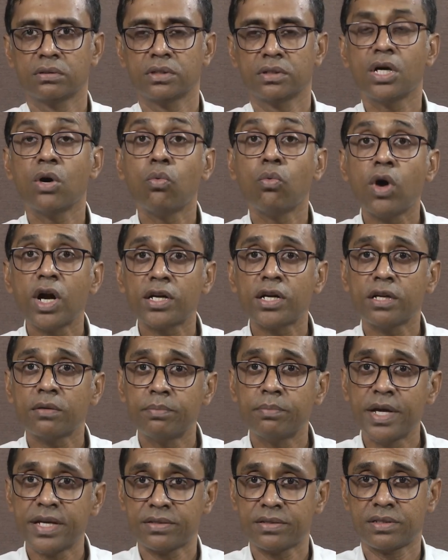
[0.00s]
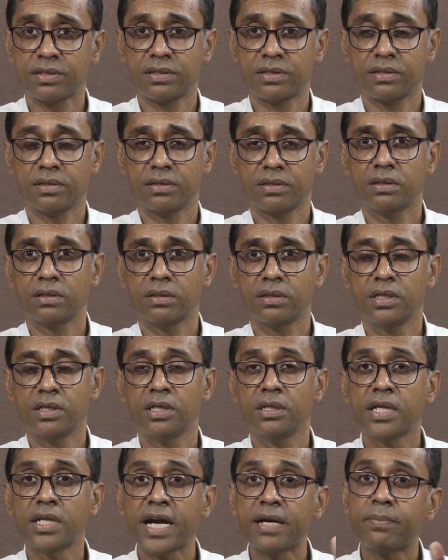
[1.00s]
the water base
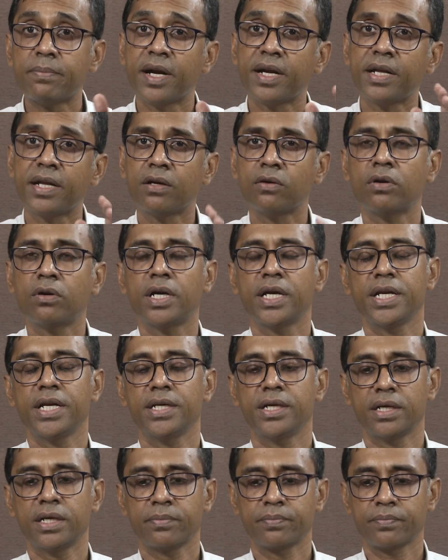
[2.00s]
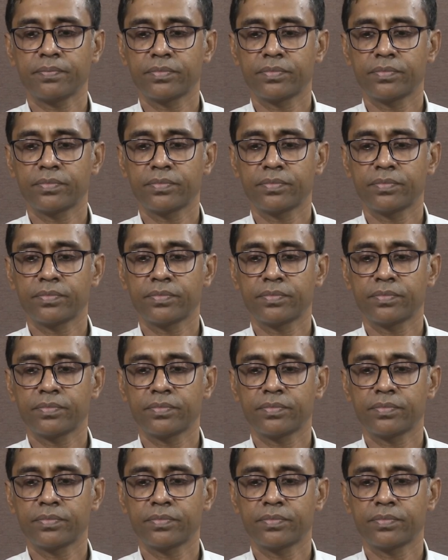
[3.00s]
in that particular area.